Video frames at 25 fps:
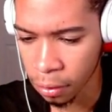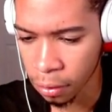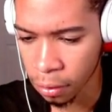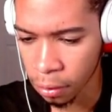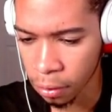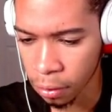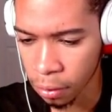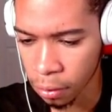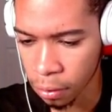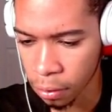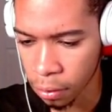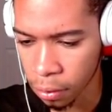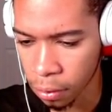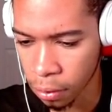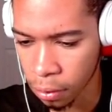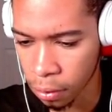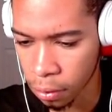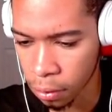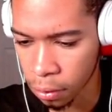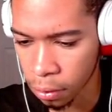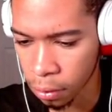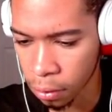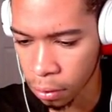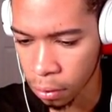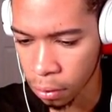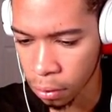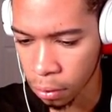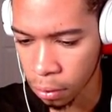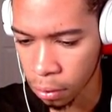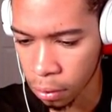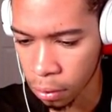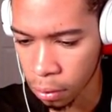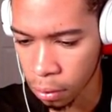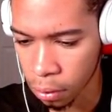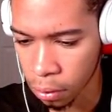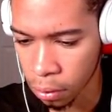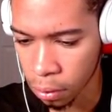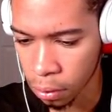
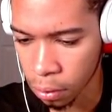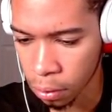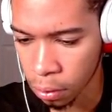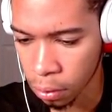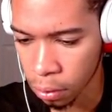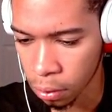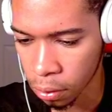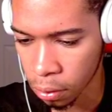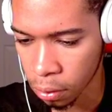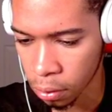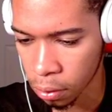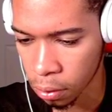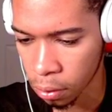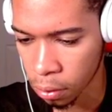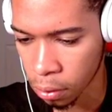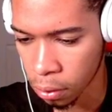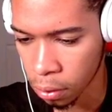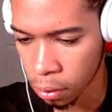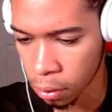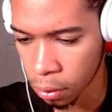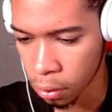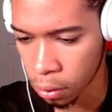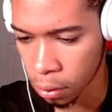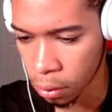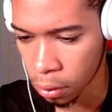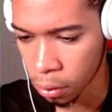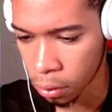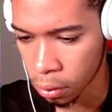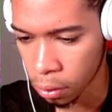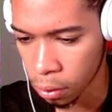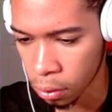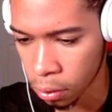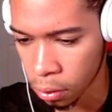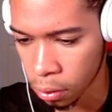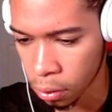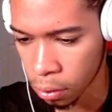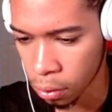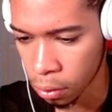
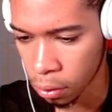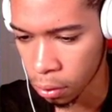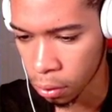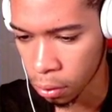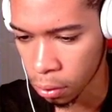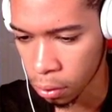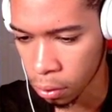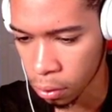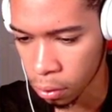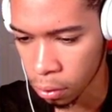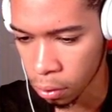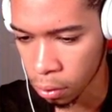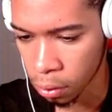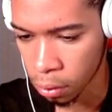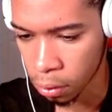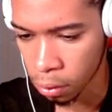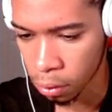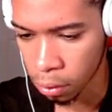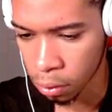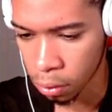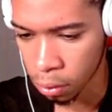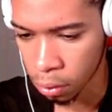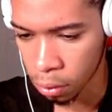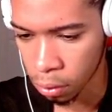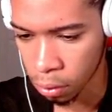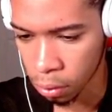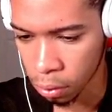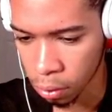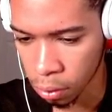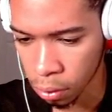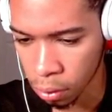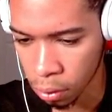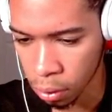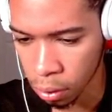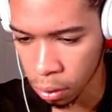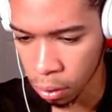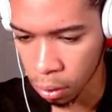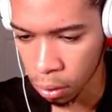[no speech]